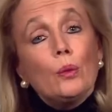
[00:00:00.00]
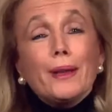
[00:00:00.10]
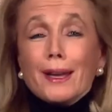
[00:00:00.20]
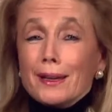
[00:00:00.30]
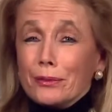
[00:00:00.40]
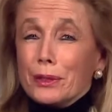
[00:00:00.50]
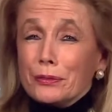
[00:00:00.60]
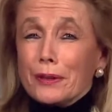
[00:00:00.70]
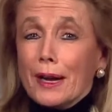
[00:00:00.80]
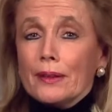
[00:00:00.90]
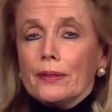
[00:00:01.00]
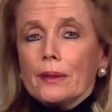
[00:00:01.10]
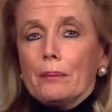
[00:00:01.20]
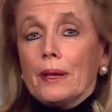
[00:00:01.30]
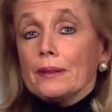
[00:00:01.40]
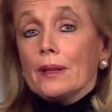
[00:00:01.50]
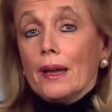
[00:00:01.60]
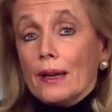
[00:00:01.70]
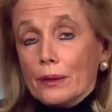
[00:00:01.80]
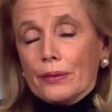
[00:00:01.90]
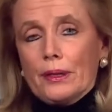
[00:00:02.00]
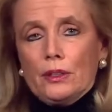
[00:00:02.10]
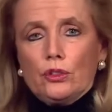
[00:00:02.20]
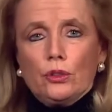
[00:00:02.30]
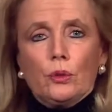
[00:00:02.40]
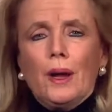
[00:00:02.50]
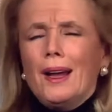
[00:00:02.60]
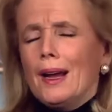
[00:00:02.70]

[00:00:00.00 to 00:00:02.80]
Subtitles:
We got to refine the mental health issue.